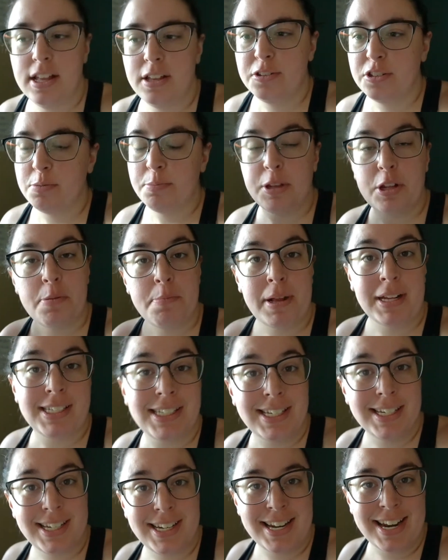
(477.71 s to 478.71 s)
So I'm a little
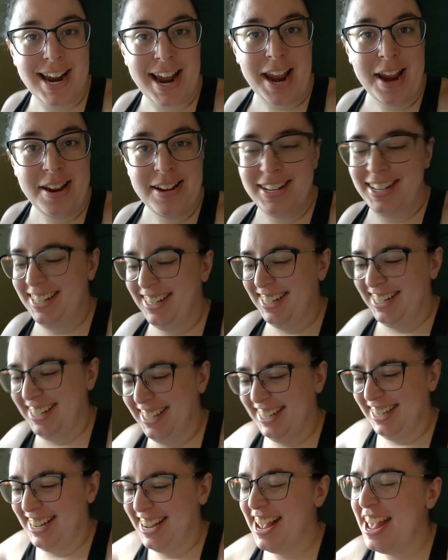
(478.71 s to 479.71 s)
busted today.
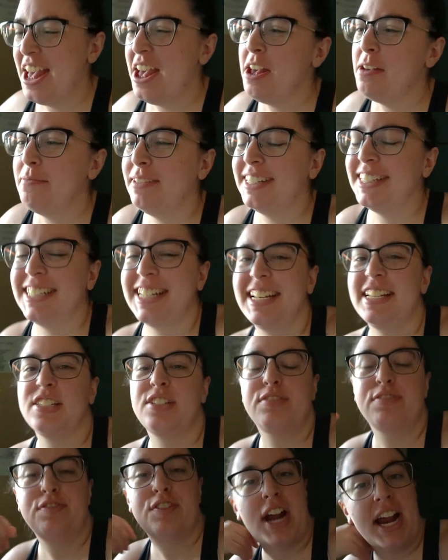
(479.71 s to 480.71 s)
But
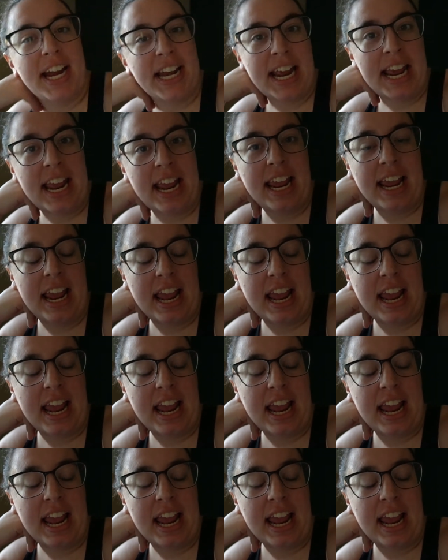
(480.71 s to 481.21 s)
today's Friday,